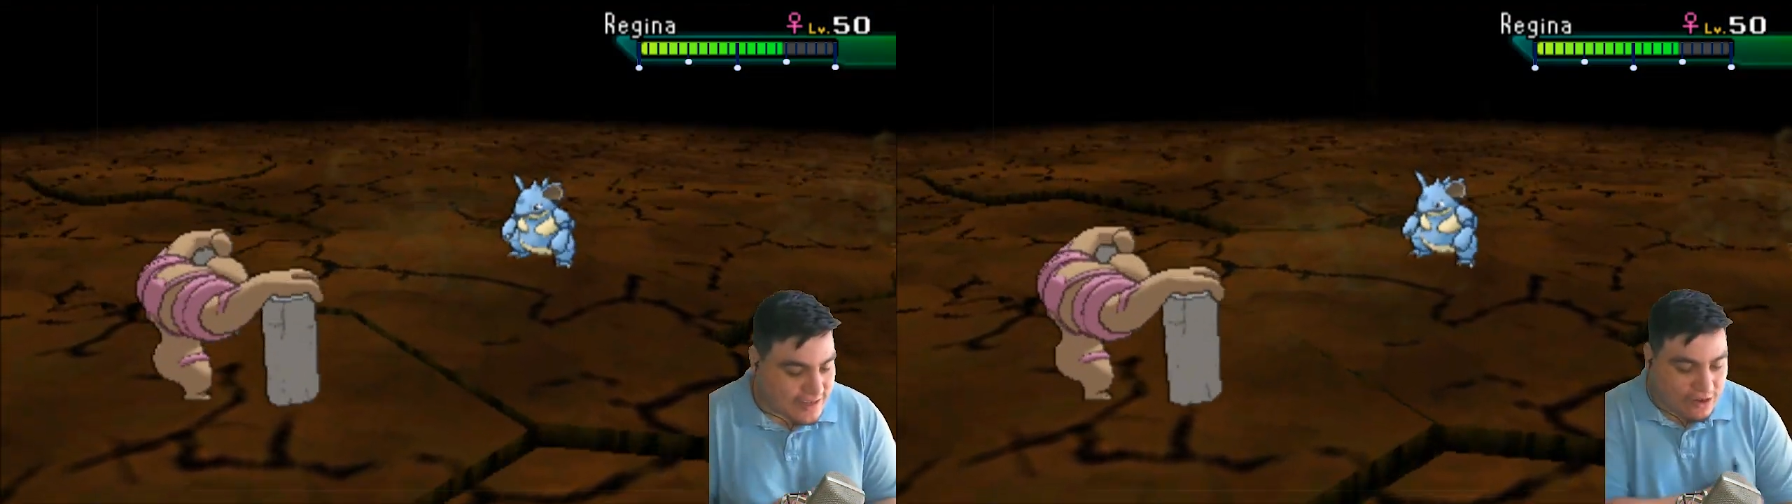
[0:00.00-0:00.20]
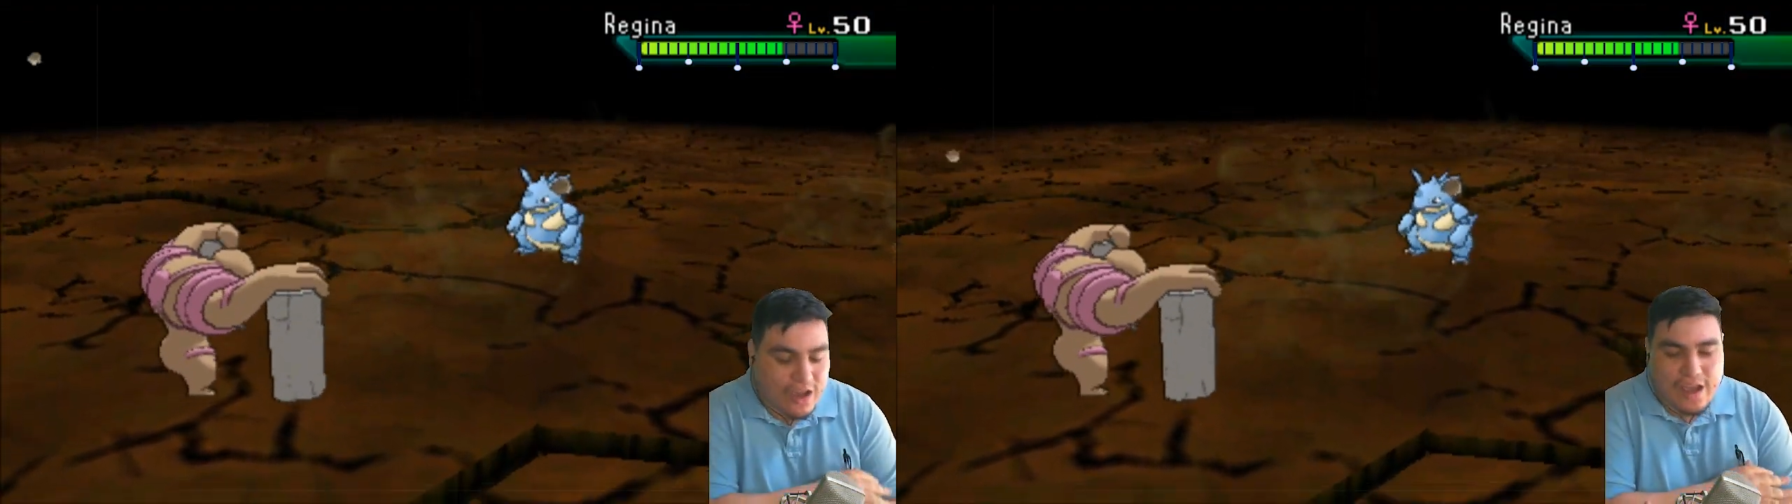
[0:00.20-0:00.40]

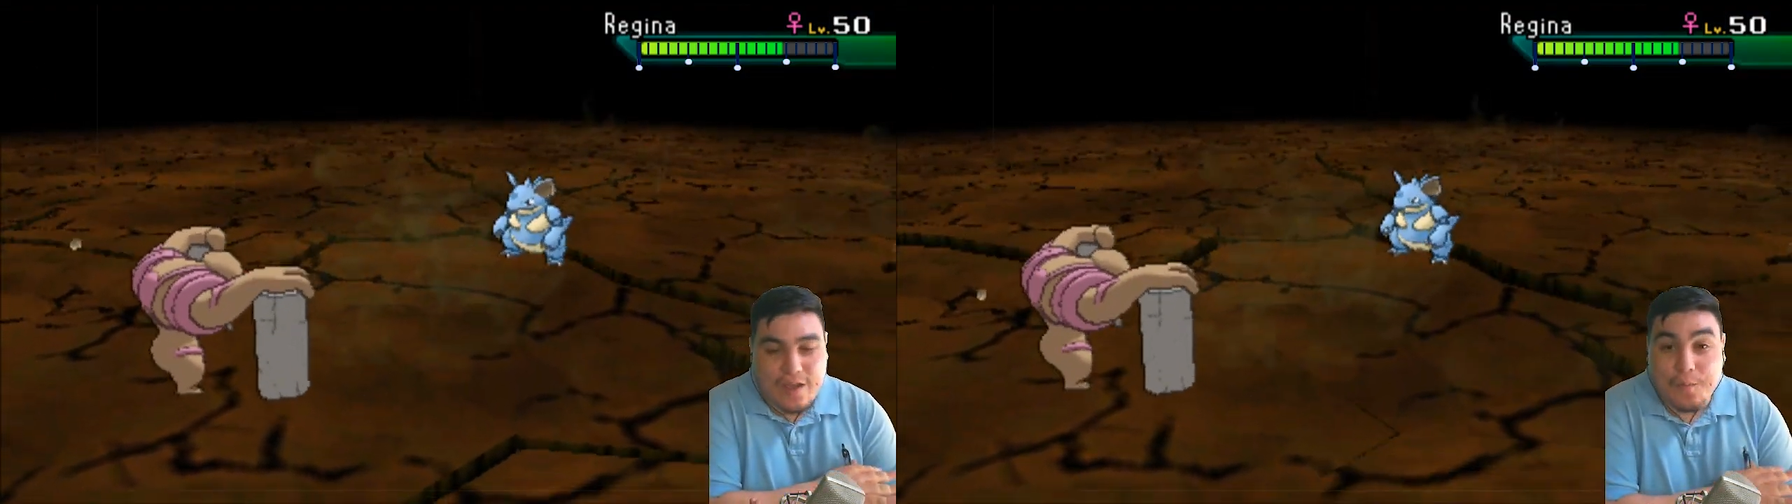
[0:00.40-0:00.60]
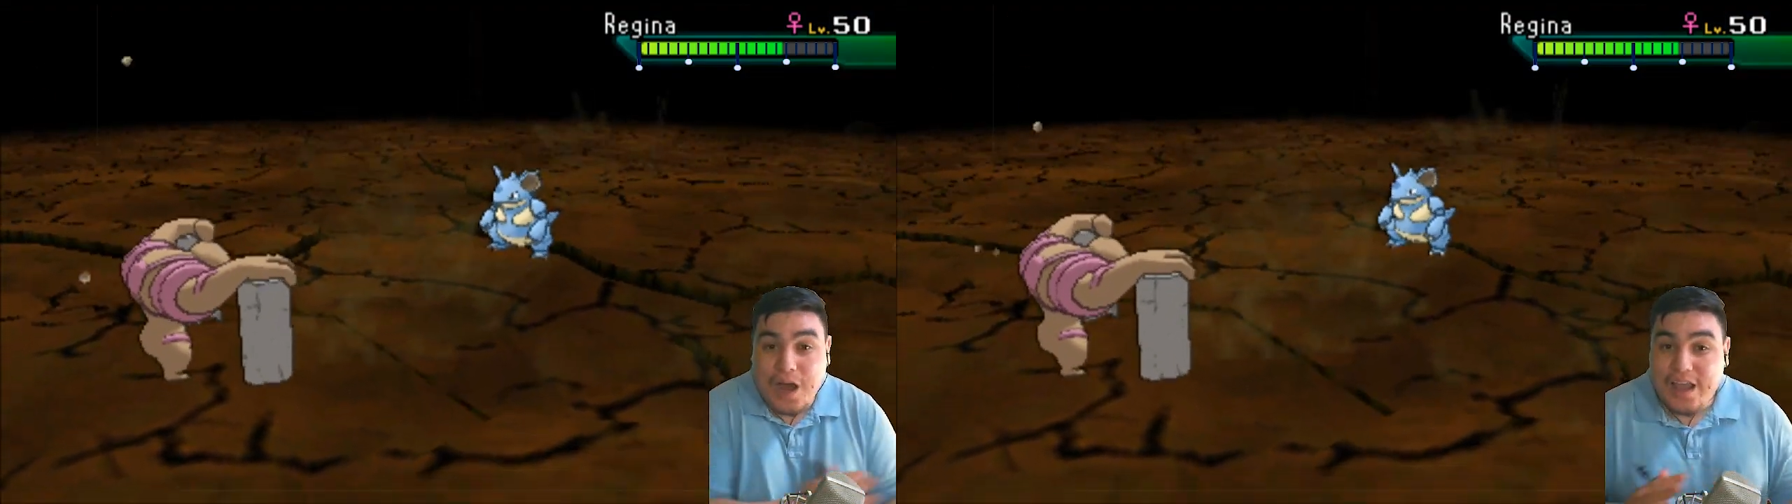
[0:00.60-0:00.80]
Now,
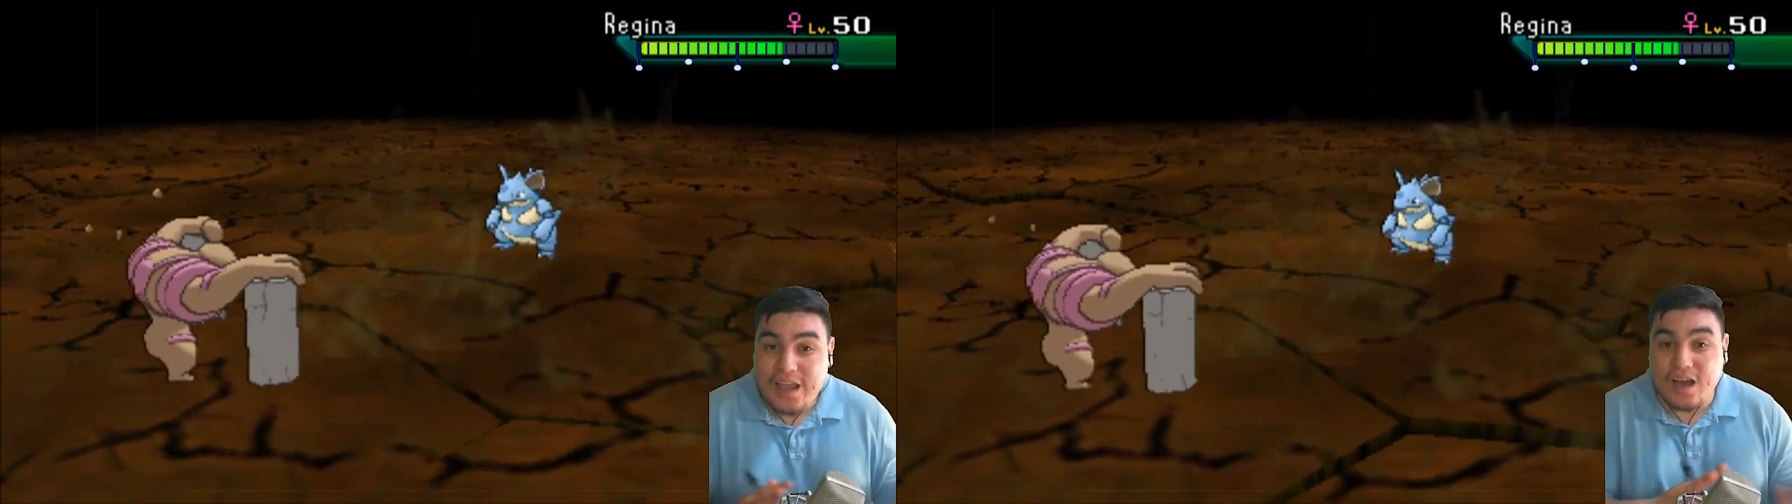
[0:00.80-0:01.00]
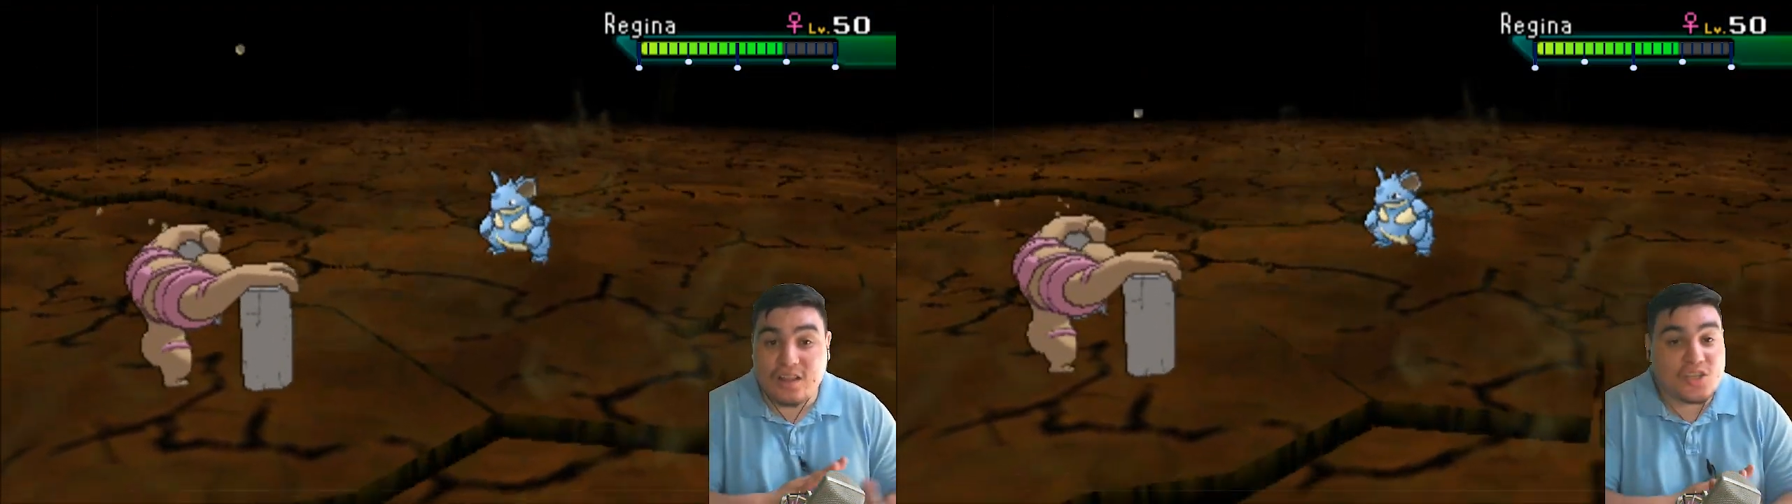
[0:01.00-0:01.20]
my uh,